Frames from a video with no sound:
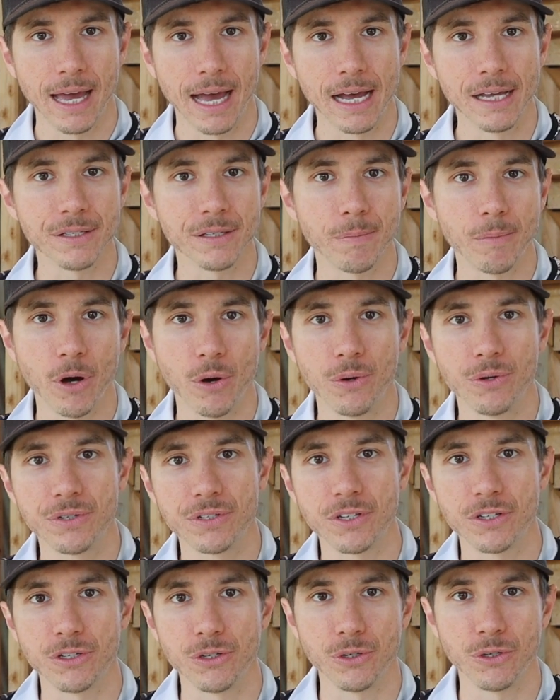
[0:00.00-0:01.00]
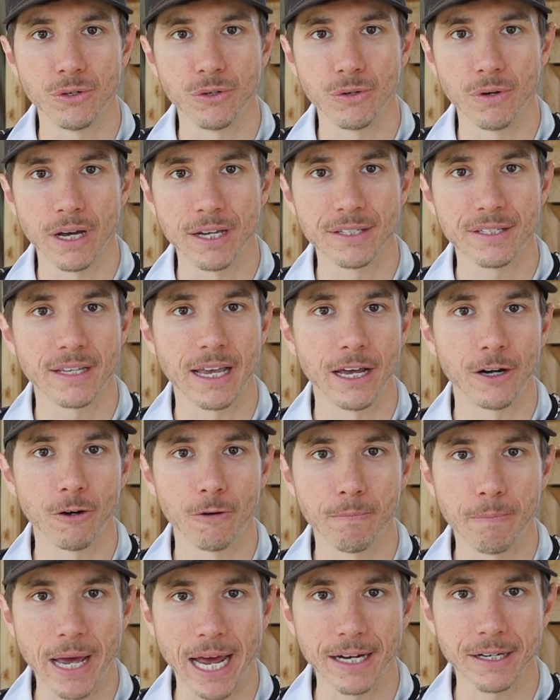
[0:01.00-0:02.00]
as opposed to a
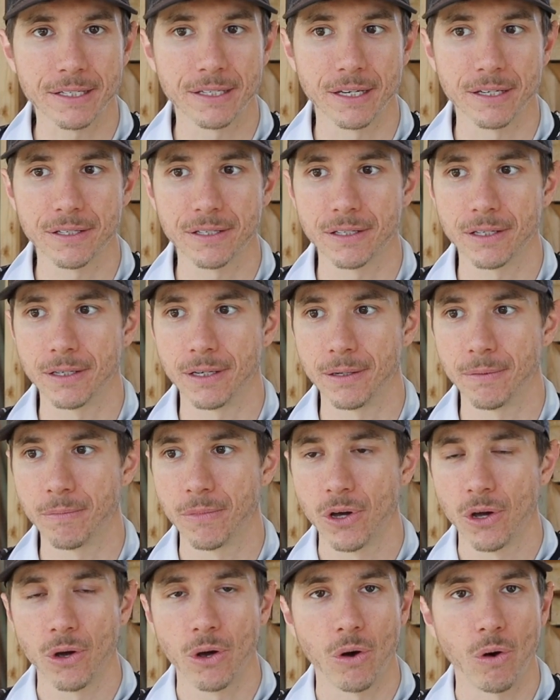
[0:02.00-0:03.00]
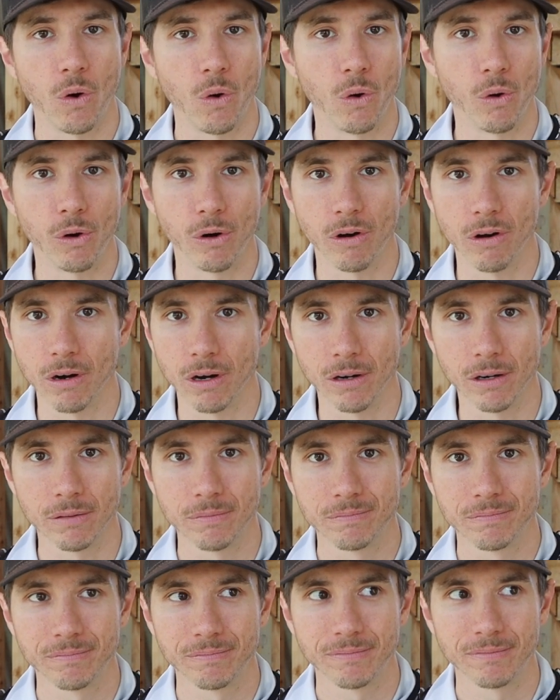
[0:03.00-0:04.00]
standard Pex system
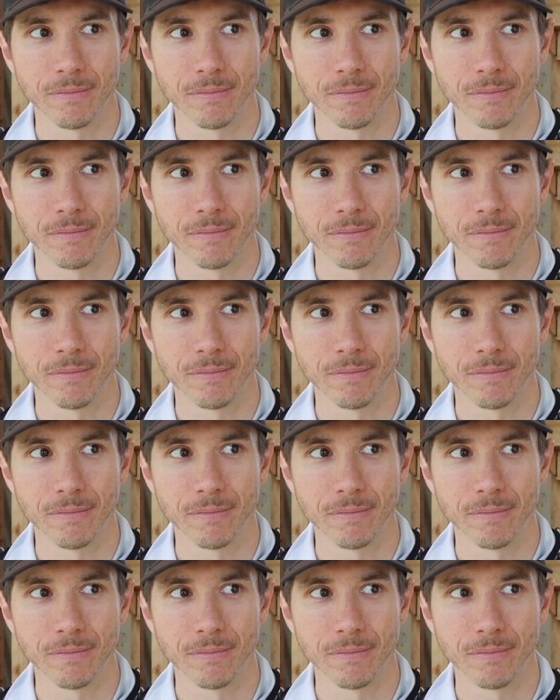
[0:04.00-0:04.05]
or